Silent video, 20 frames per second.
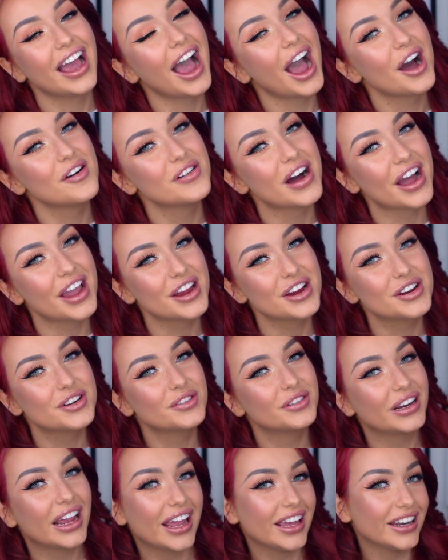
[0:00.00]
how I
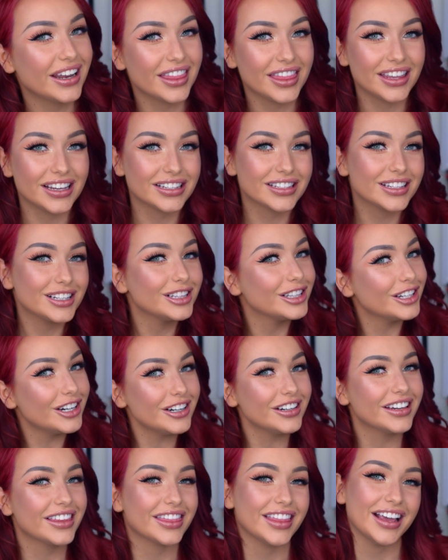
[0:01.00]
created this
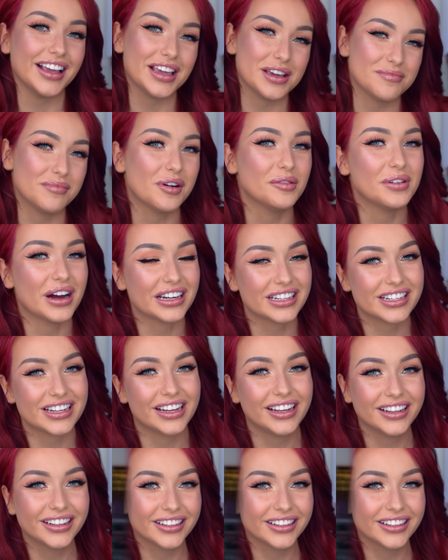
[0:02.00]
look, thank you for watching.